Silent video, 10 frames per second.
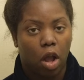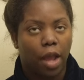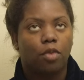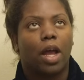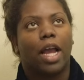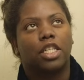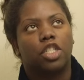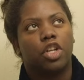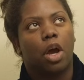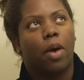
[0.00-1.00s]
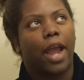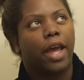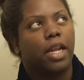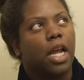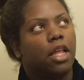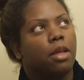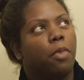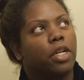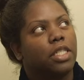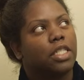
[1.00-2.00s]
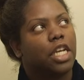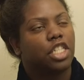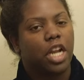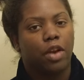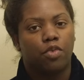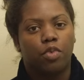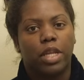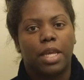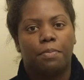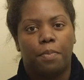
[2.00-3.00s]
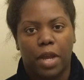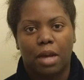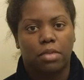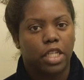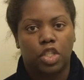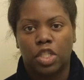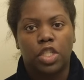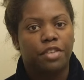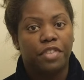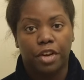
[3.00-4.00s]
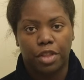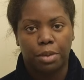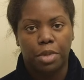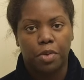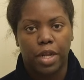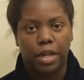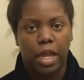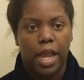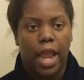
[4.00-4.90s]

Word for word: Well, actually, no, the burning sensation had really become like severely muted.